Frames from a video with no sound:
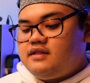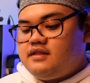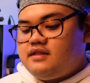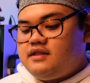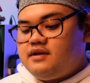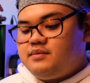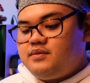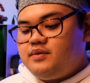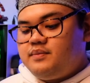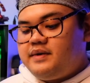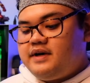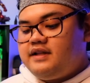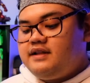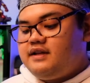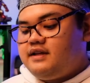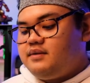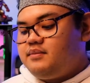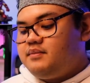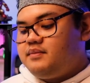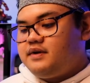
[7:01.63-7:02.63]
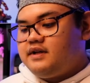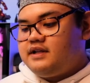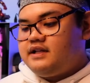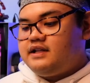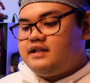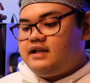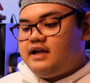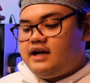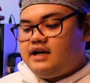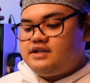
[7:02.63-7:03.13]
the mobile
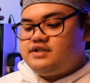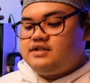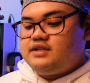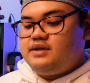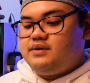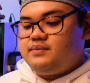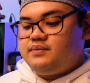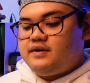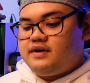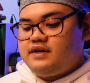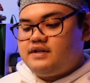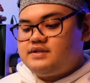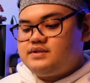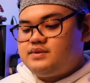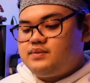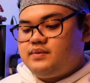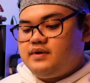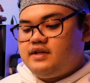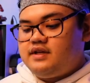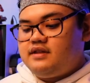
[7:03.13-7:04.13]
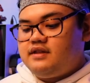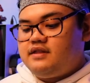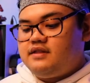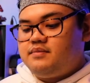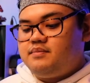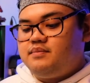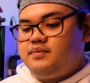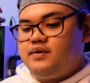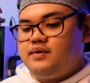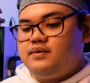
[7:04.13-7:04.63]
gimbal actually works with
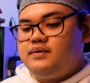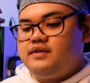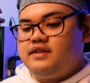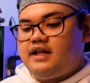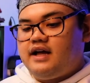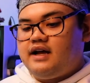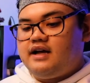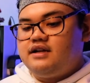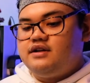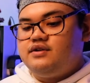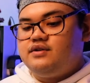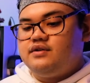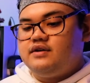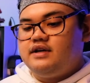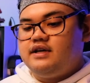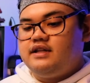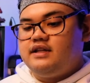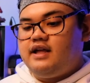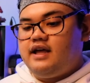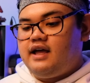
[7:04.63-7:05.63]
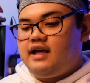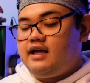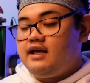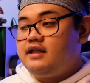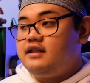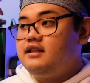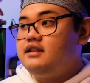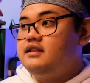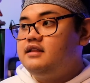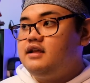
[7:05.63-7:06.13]
both Android
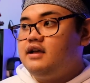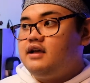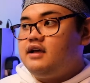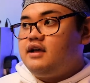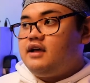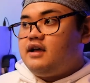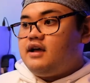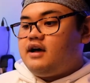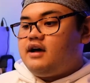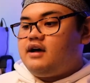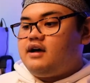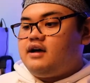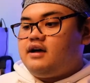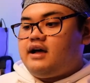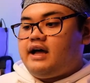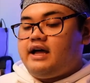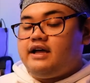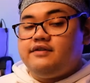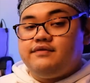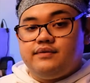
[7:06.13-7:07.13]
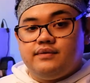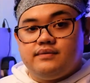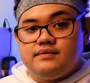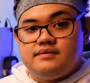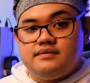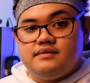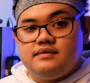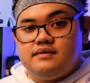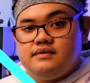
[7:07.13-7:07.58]
and iPhone.